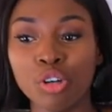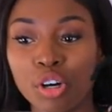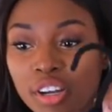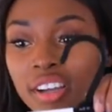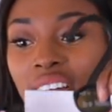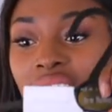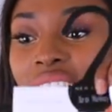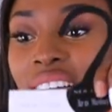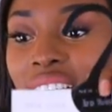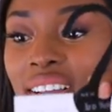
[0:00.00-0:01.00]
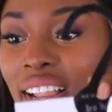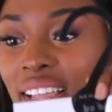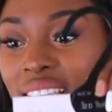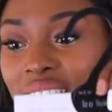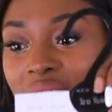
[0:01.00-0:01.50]
look,
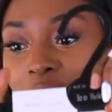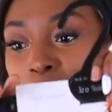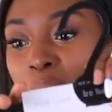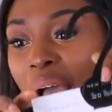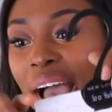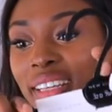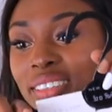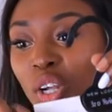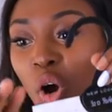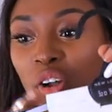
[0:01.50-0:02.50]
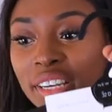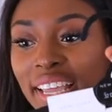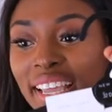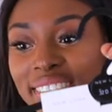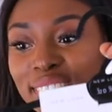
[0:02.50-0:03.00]
like, badge on
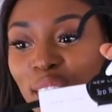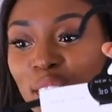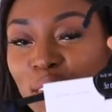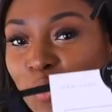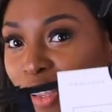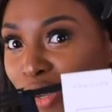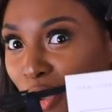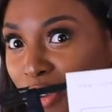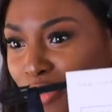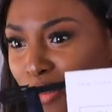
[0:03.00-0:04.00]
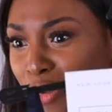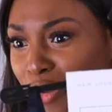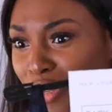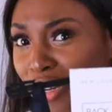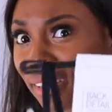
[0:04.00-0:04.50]
it, so we know it's from
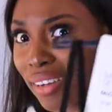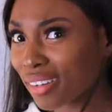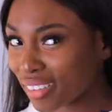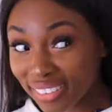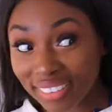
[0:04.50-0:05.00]
New Look.